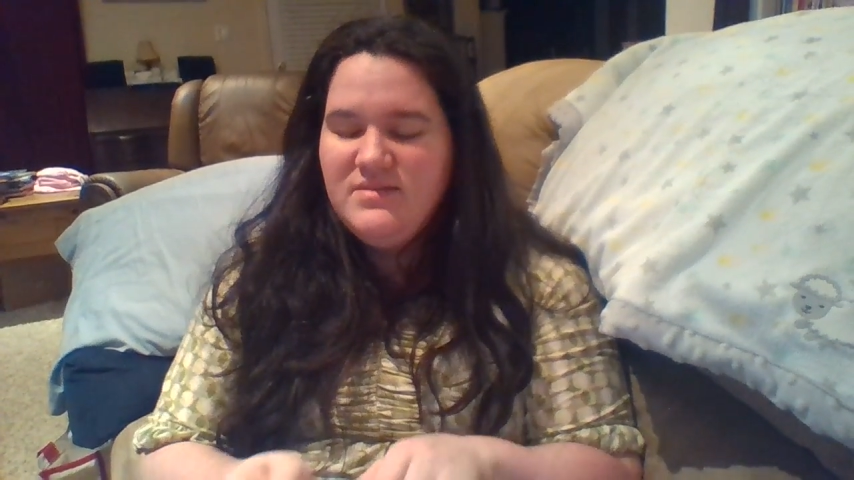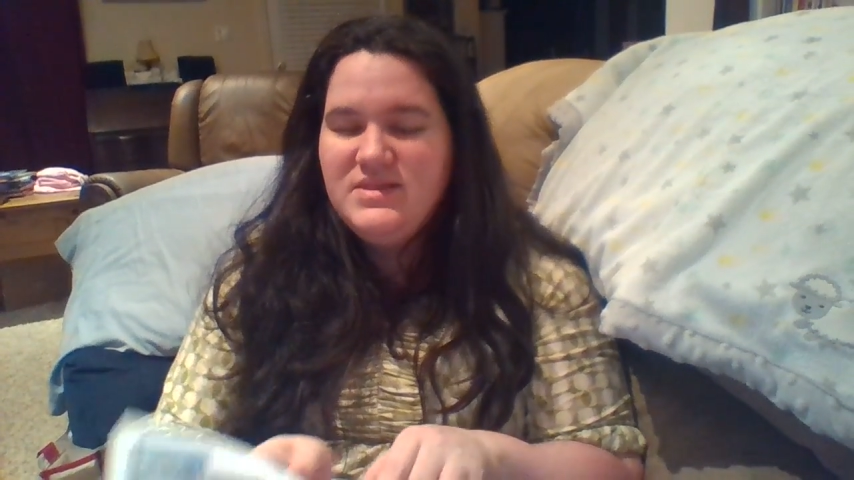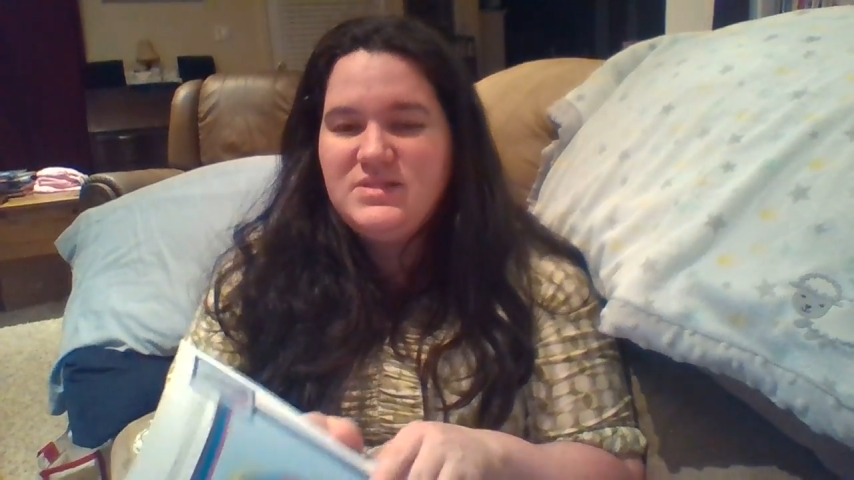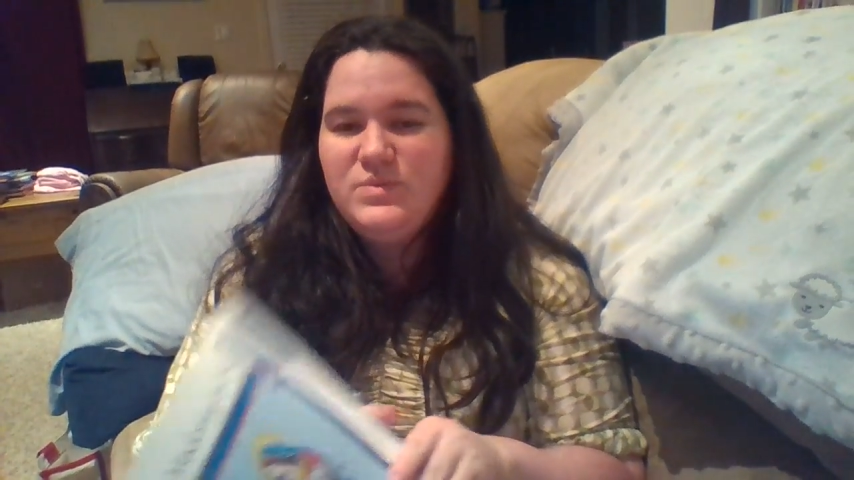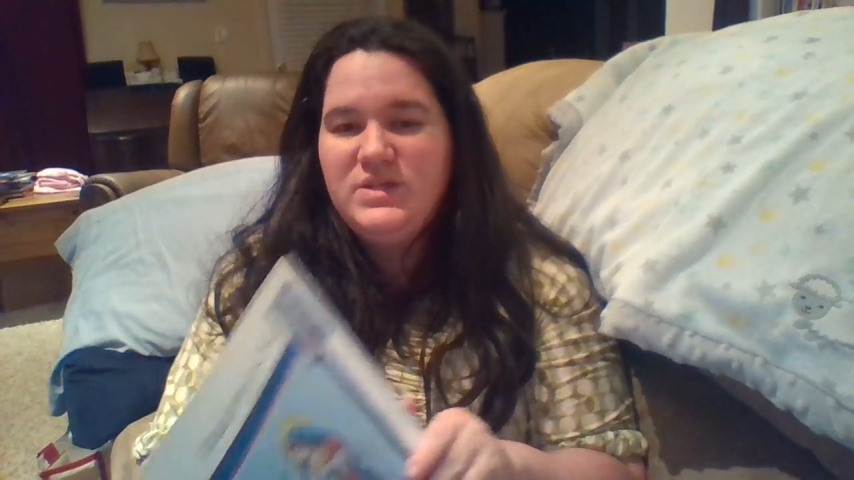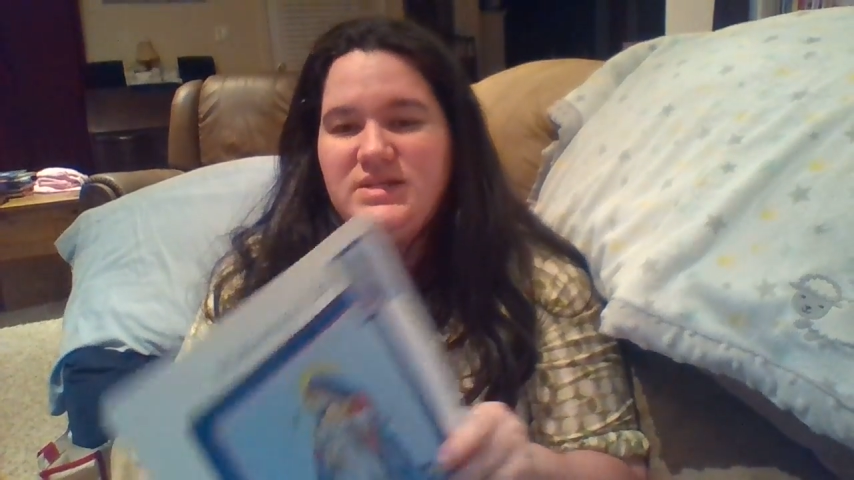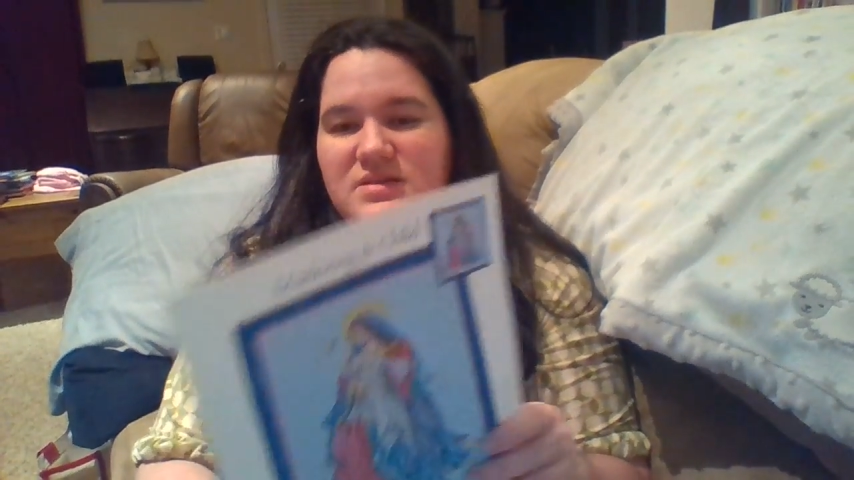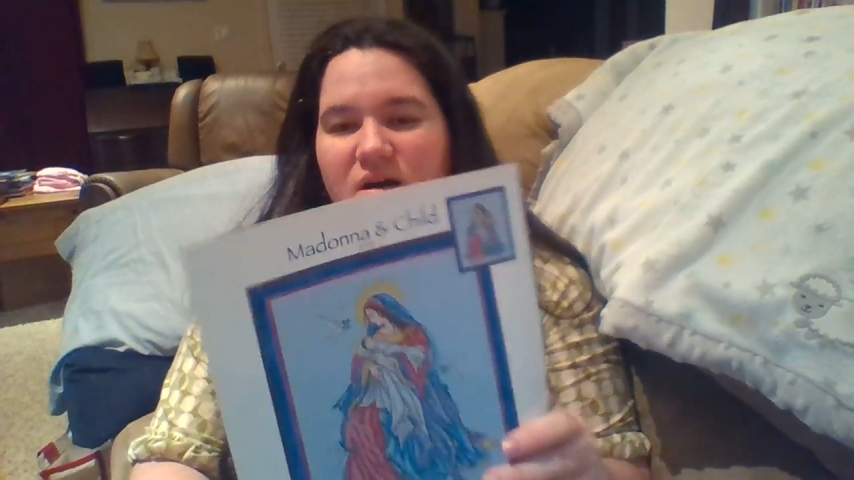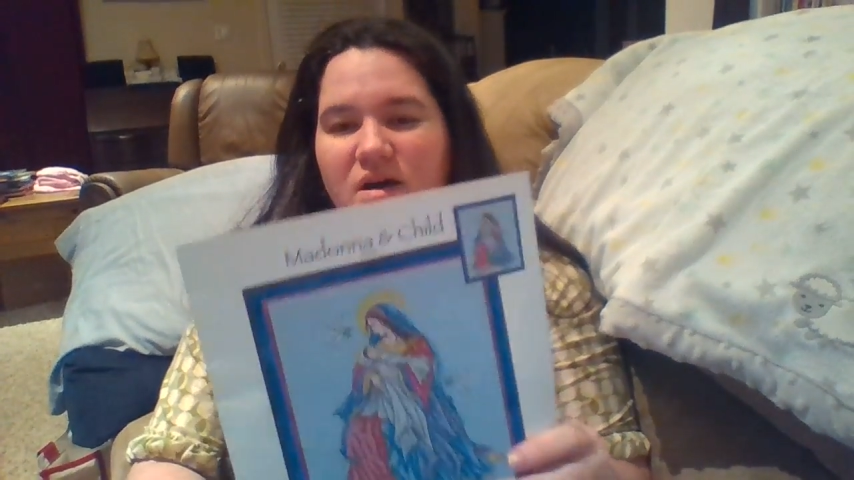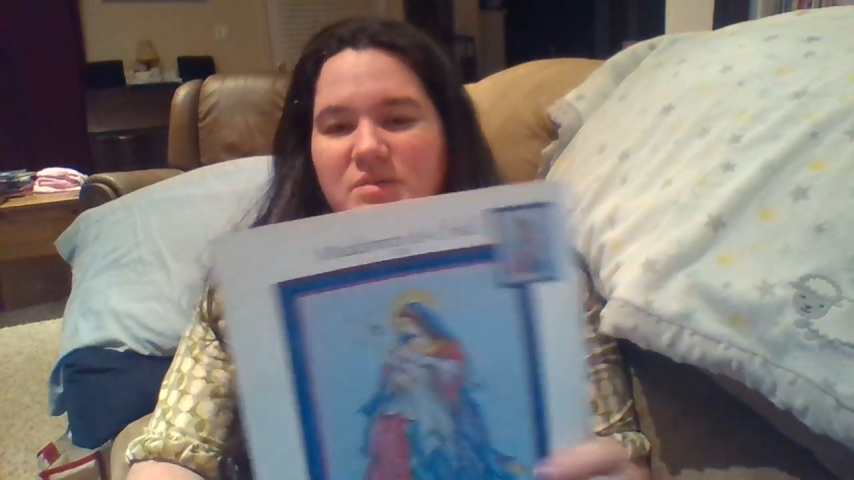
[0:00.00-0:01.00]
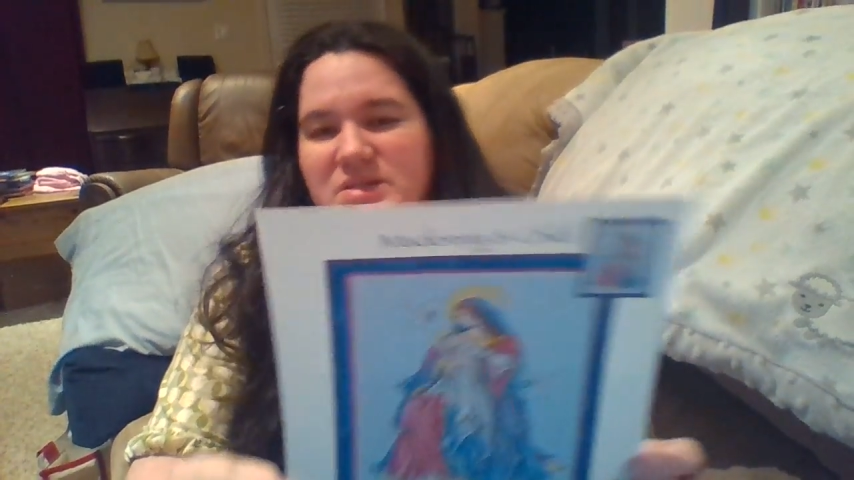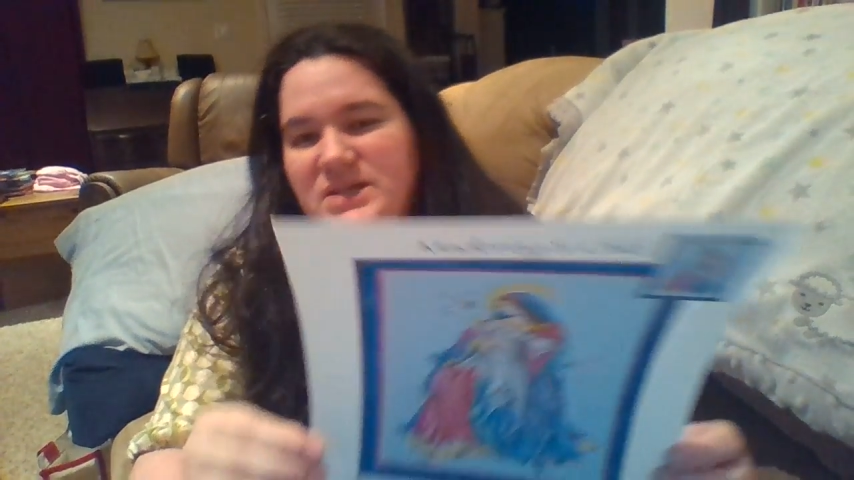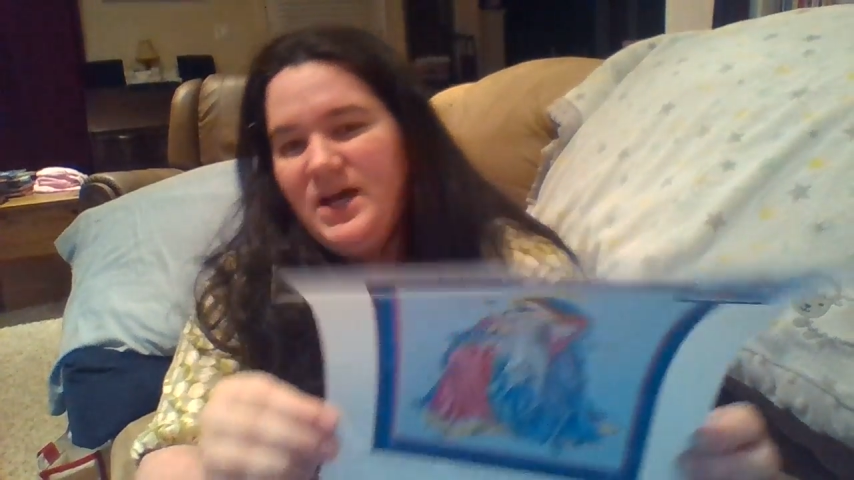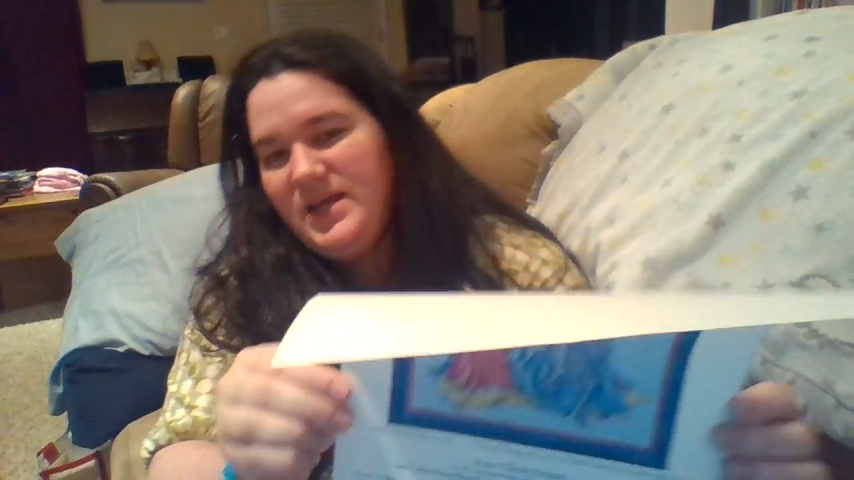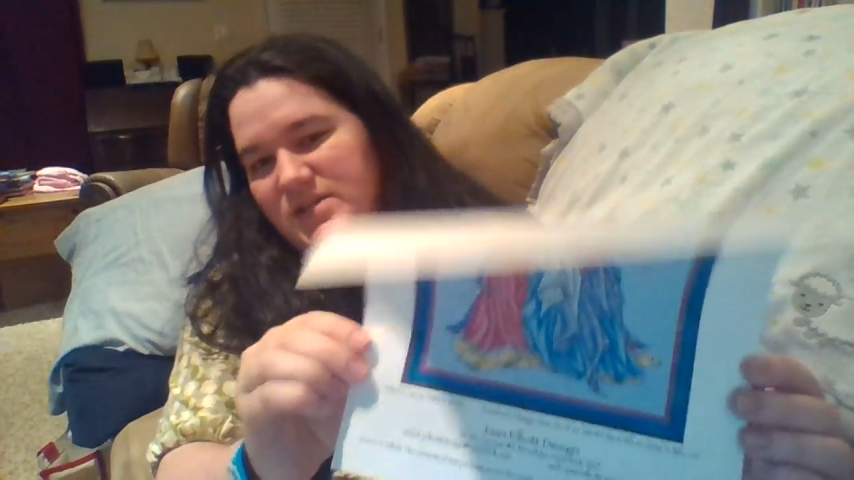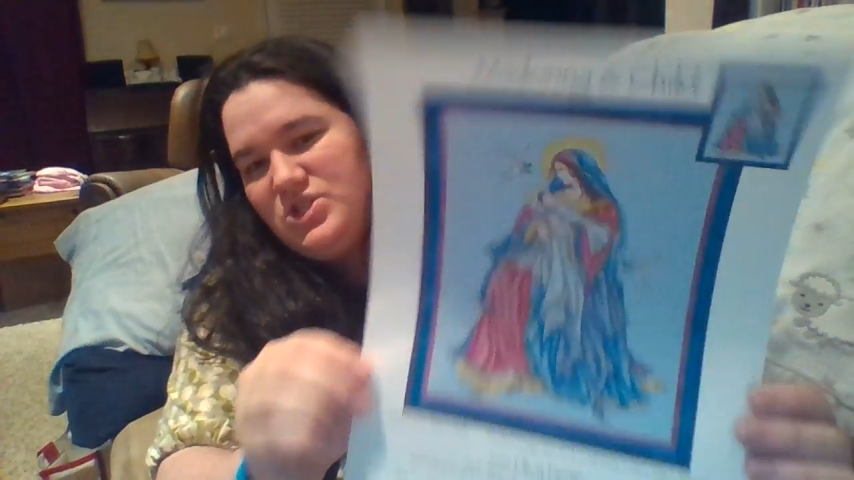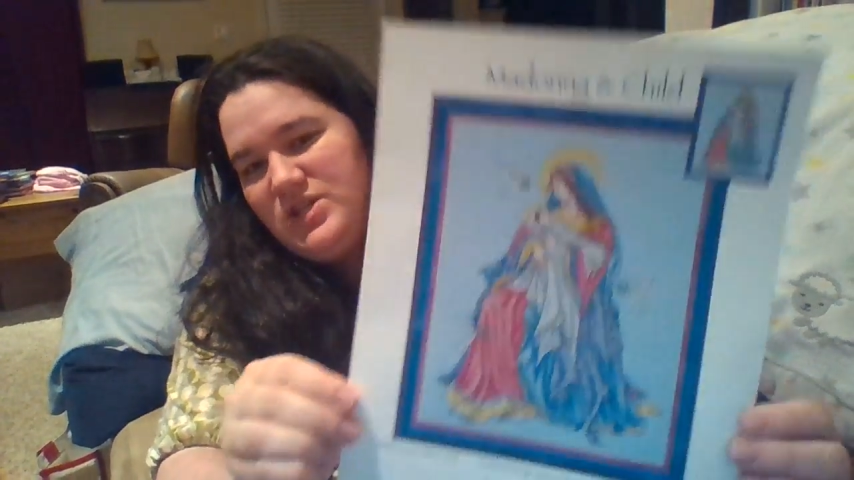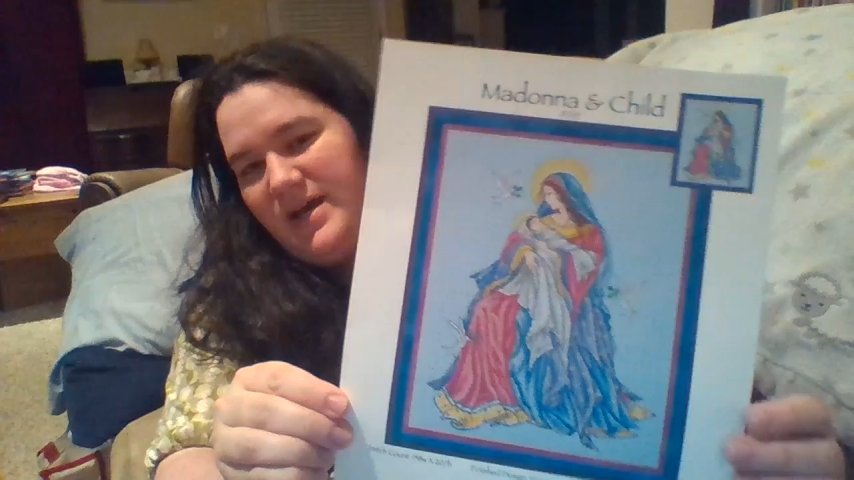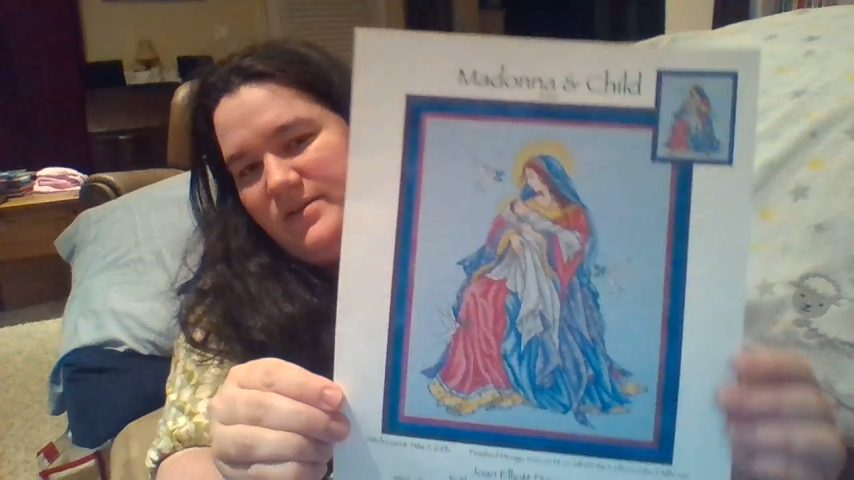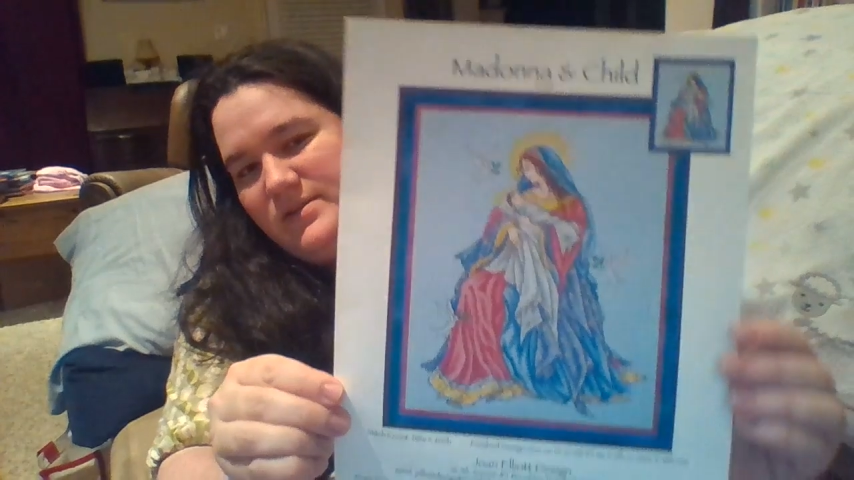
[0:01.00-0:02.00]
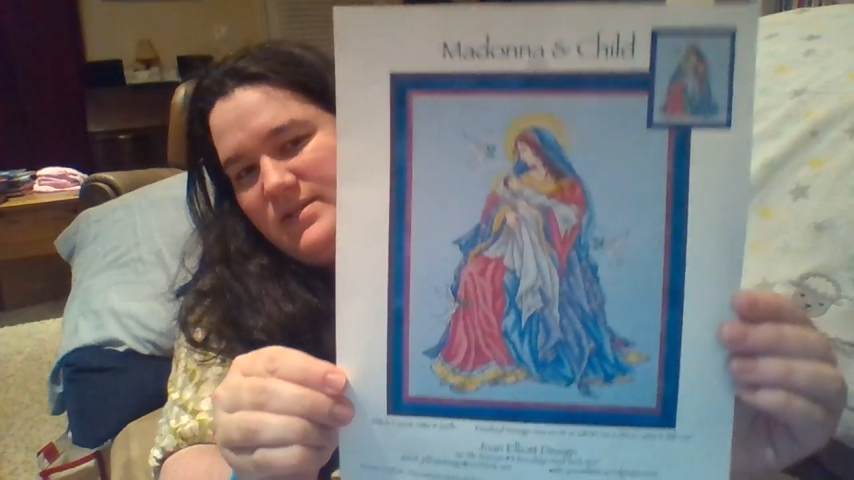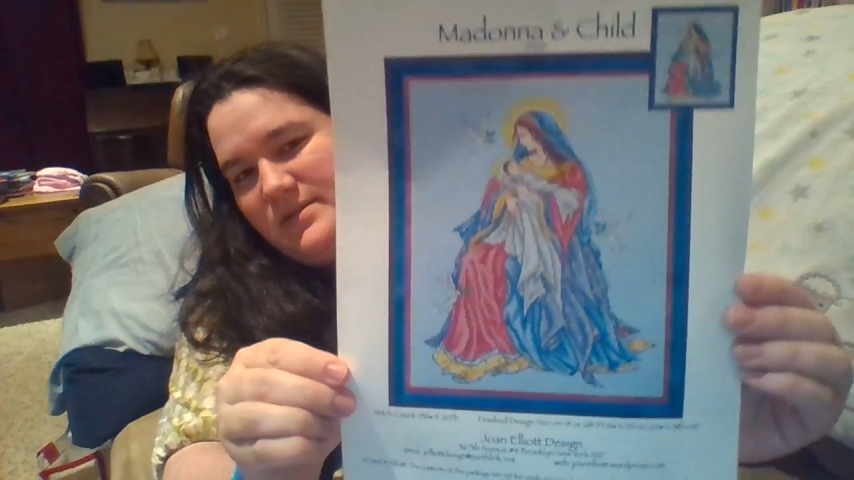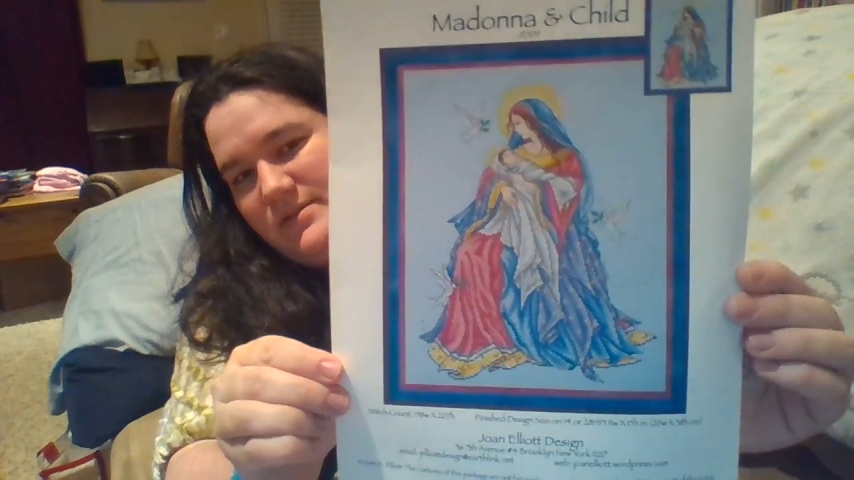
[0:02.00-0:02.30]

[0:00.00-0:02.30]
This one is called Madonna and Child.